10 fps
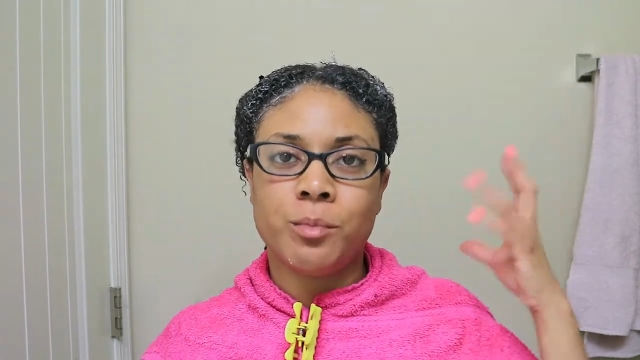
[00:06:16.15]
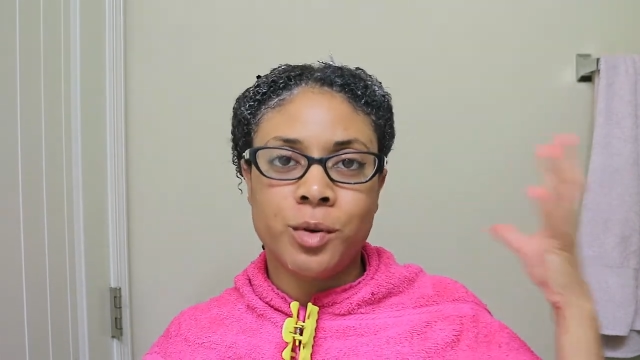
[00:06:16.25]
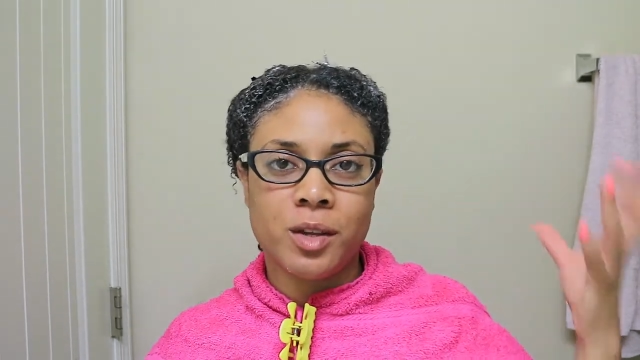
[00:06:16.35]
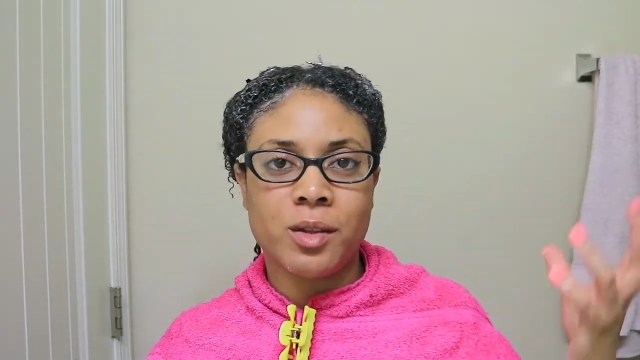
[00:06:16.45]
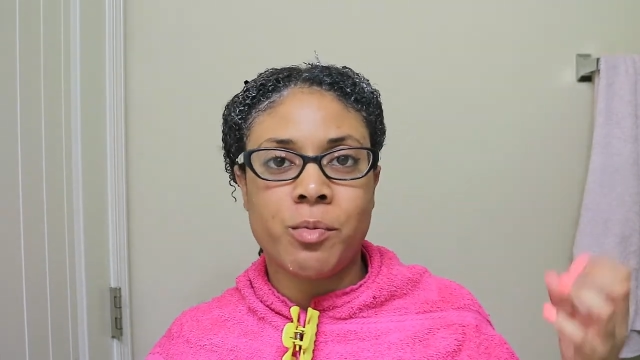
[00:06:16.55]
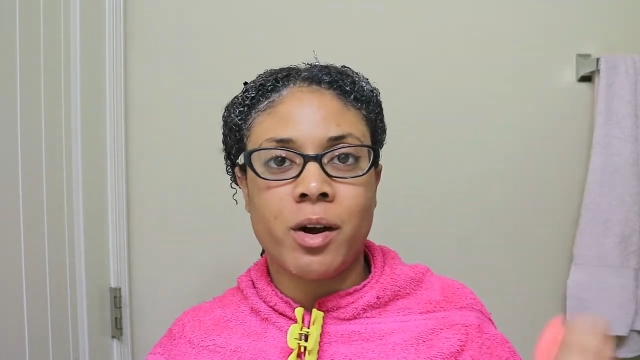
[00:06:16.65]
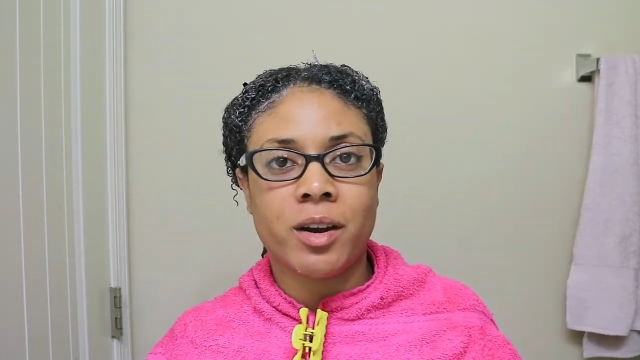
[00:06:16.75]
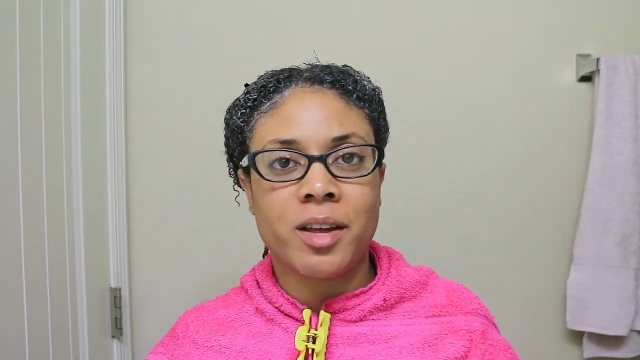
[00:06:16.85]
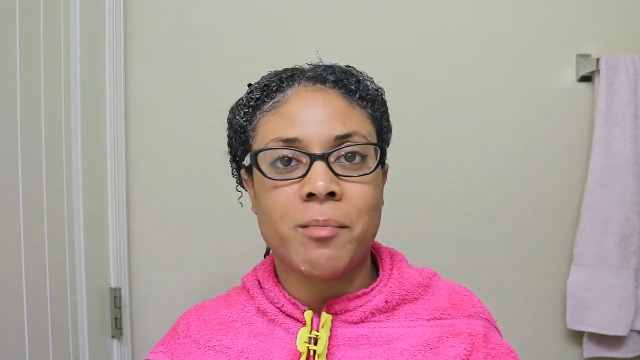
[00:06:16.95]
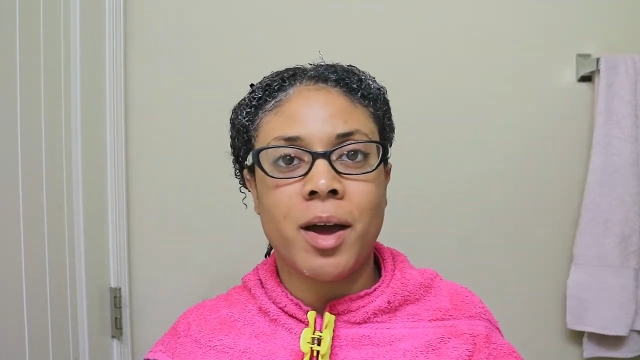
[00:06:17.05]
putting the
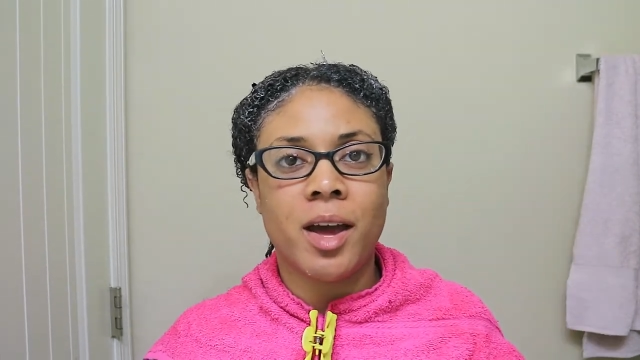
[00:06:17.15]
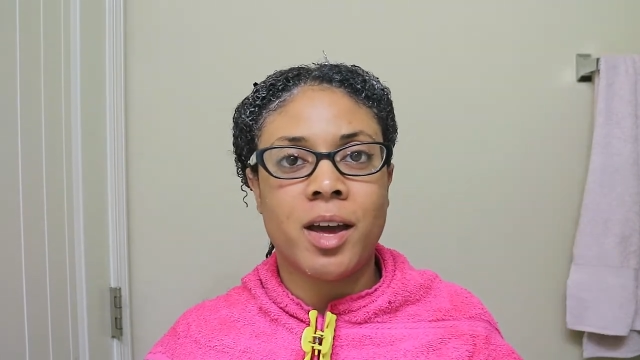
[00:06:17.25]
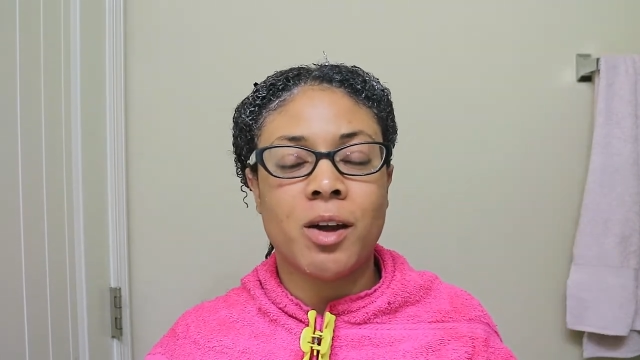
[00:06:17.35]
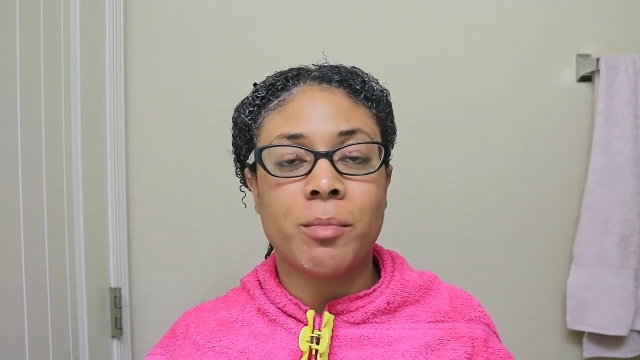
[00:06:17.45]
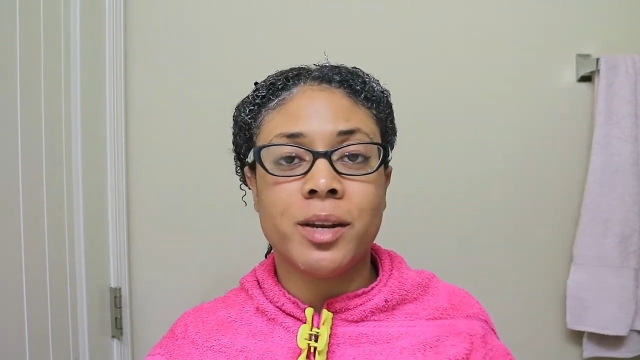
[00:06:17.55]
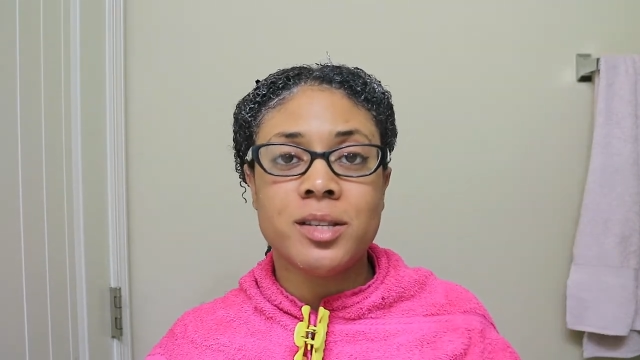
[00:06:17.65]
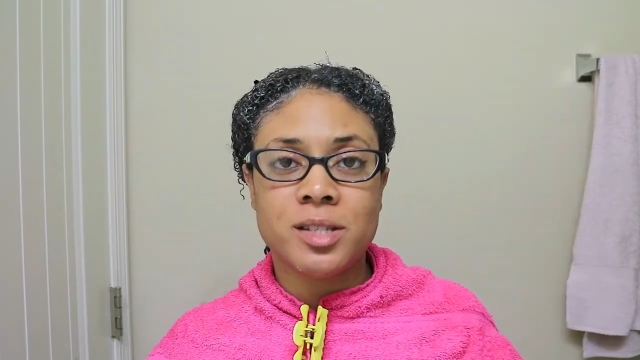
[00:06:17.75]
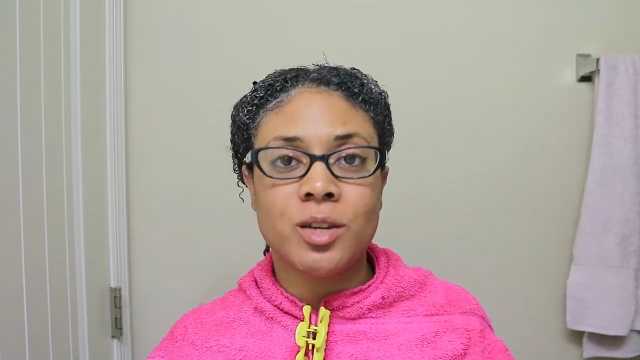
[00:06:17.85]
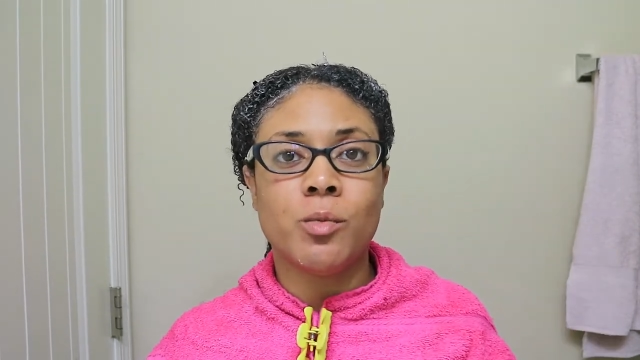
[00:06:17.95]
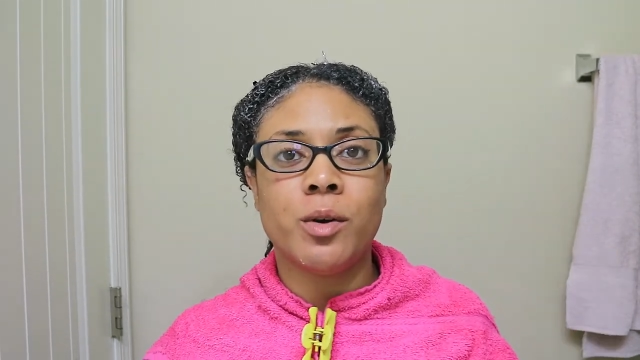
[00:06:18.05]
product in my hair, but it
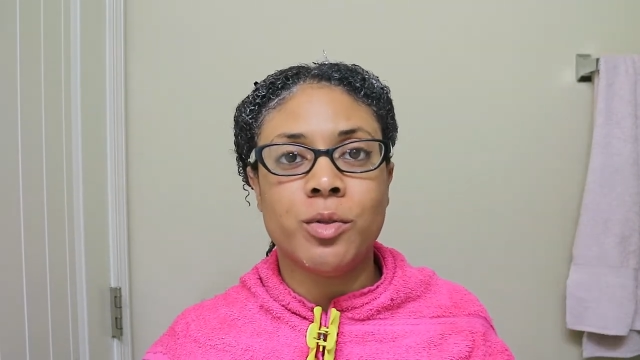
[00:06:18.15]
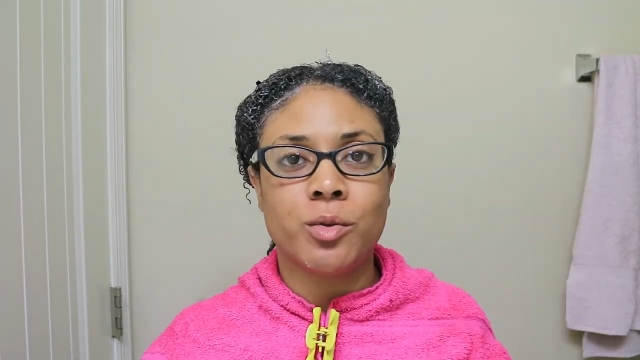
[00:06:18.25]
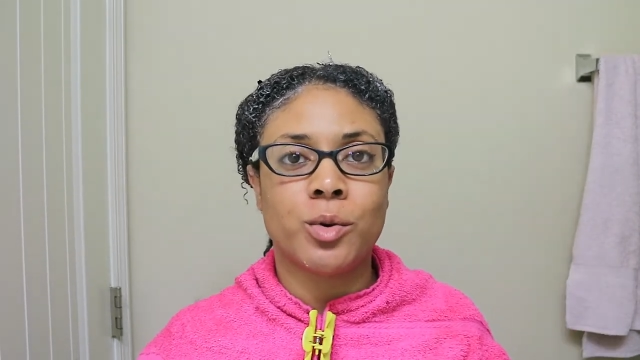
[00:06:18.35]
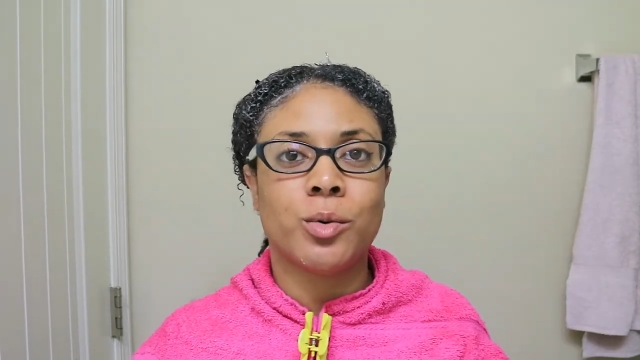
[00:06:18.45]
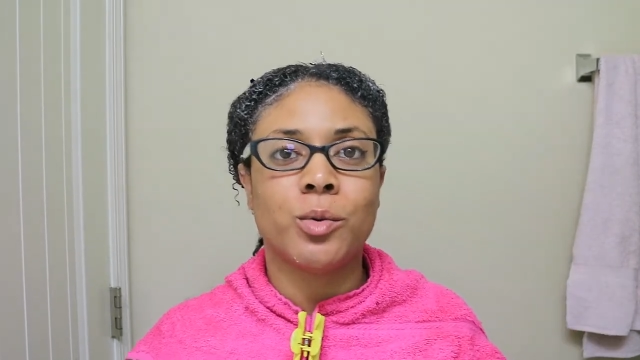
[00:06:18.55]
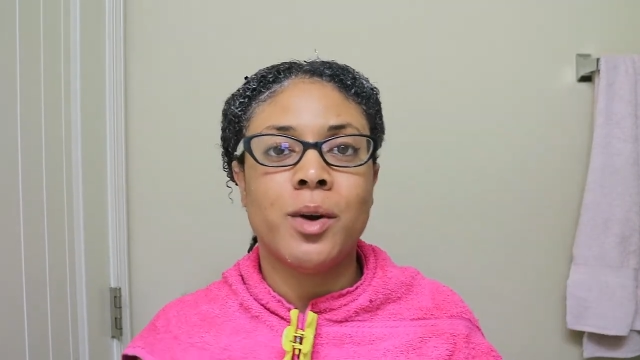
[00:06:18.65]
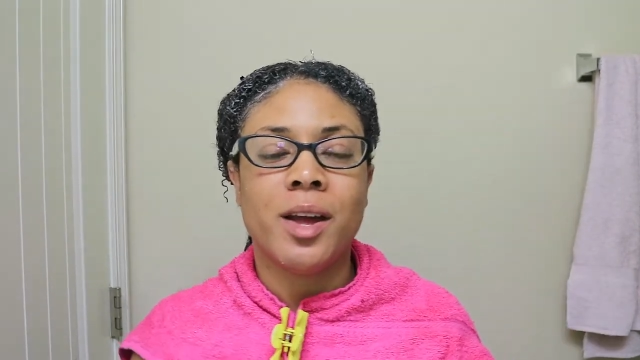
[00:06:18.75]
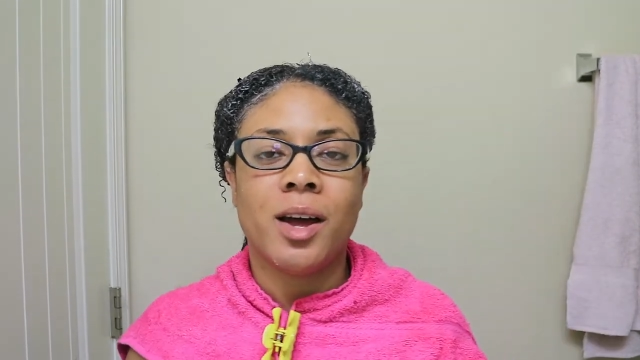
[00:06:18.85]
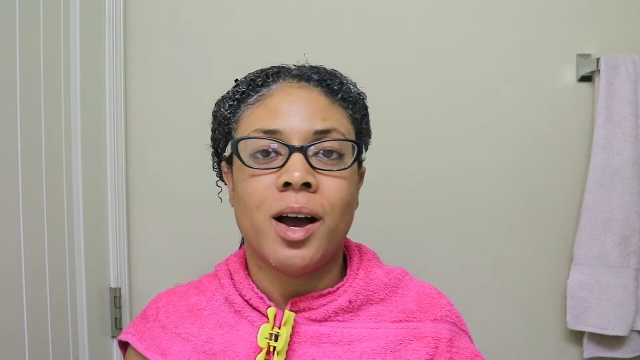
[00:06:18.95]
still went through,